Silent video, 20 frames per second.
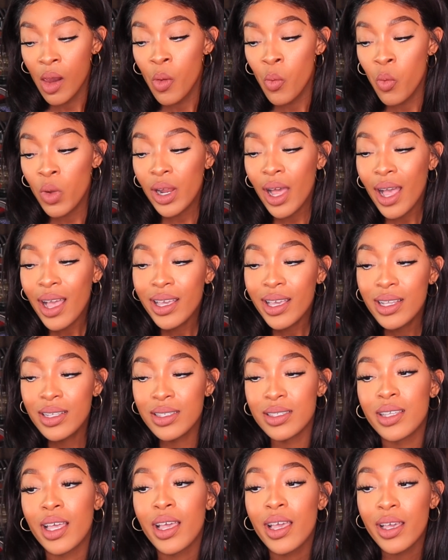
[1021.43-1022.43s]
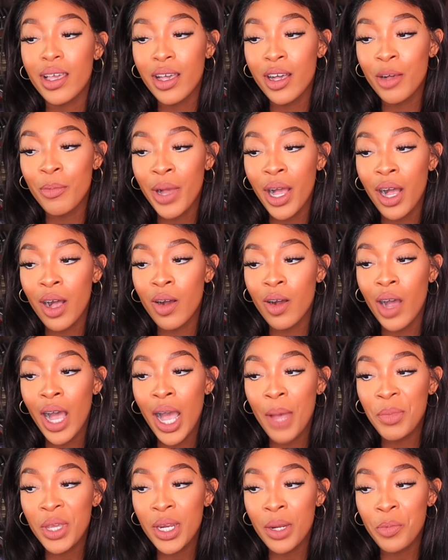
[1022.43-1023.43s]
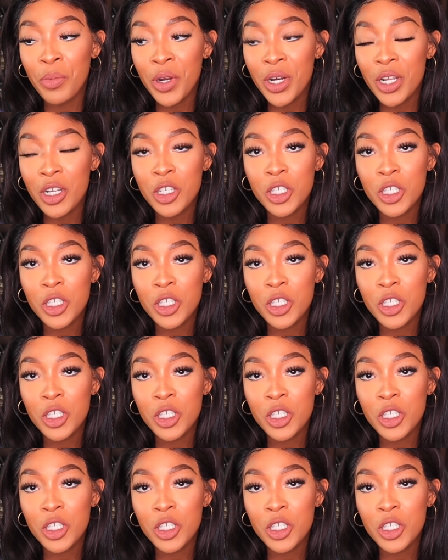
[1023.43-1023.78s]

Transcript: what I can say about, I'm pretty